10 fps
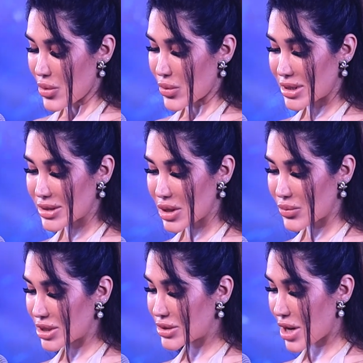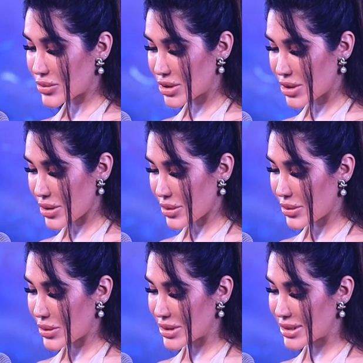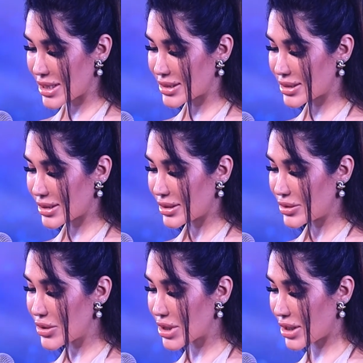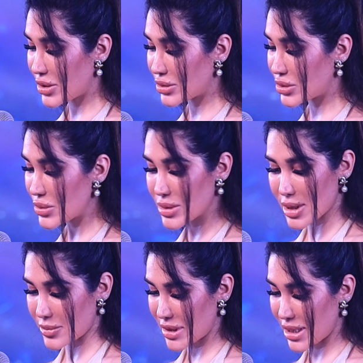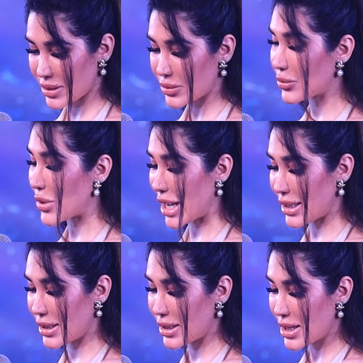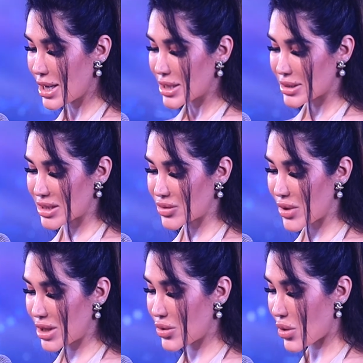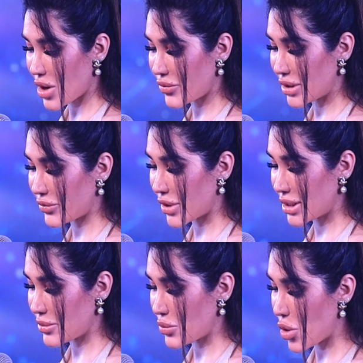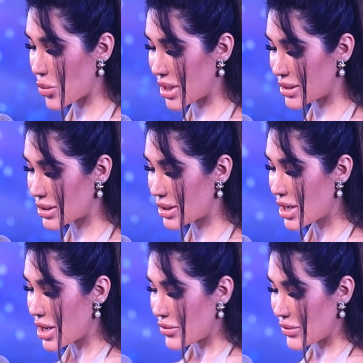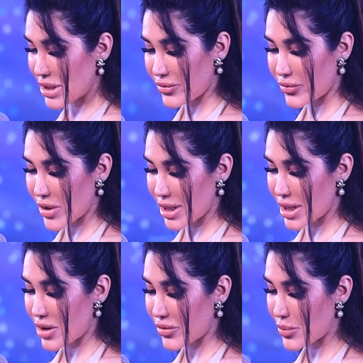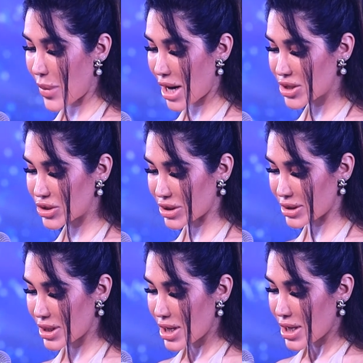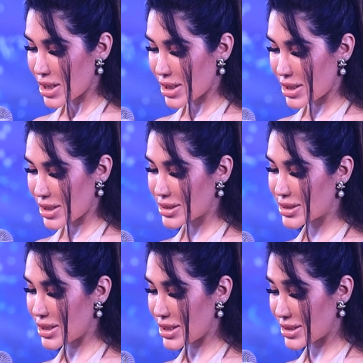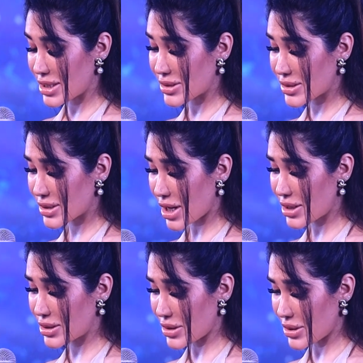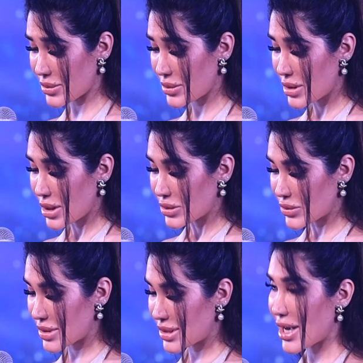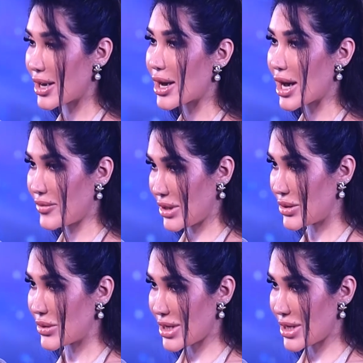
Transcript: when someone doubts you or says you cannot do something well, that's when you often find a moment when a fire of a passion it is inside you to say, I will do